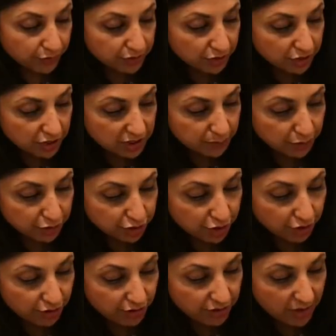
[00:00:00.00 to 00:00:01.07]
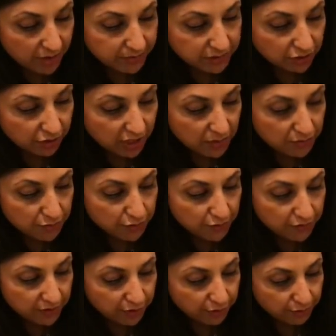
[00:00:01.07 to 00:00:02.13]
So just pushing your thumbs, you're going to
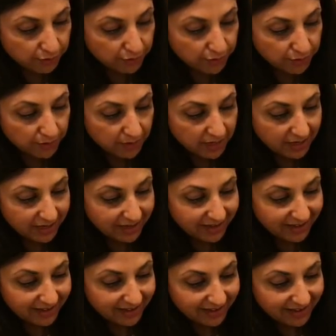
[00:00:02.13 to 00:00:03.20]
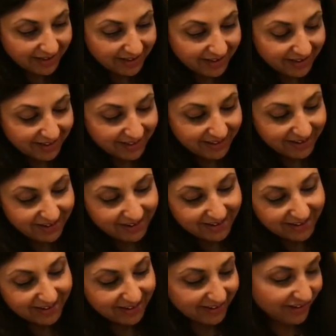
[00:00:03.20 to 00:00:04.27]
move it through. There
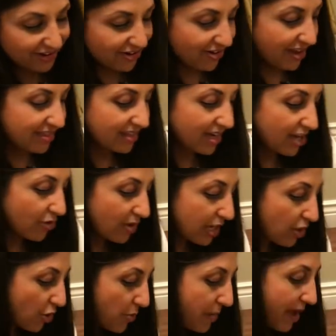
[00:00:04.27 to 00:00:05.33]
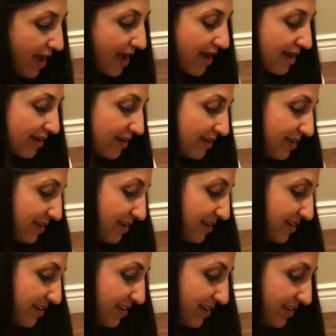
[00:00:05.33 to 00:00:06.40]
you go. And then I go back.
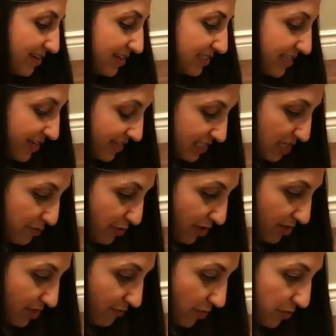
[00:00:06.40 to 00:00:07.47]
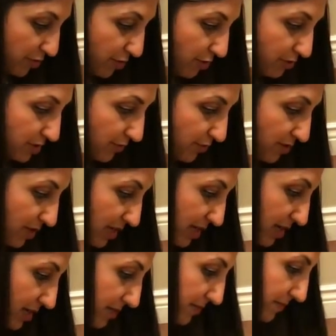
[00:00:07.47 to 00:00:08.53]
Take a deep breath in from your nose if you
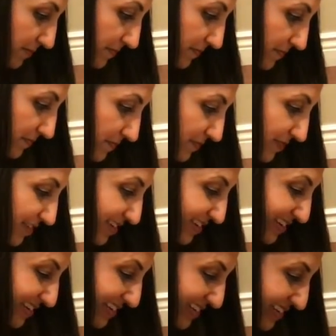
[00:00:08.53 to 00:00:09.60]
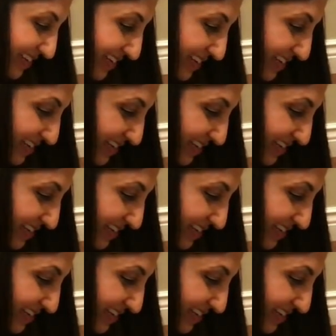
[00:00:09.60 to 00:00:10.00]
can. Good.